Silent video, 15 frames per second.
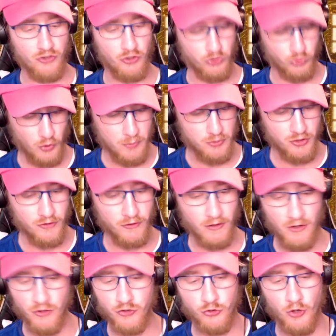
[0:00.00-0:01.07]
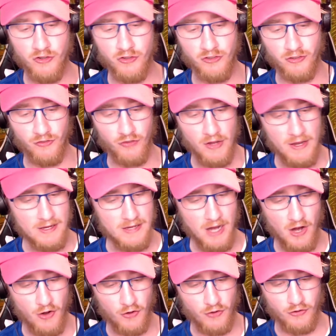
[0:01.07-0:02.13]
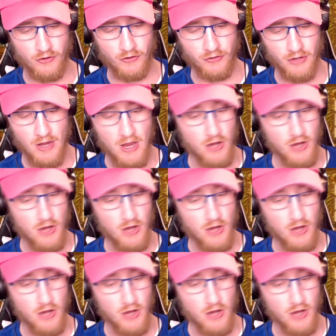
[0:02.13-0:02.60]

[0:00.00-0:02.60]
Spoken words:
descriptions and illustrations of characters,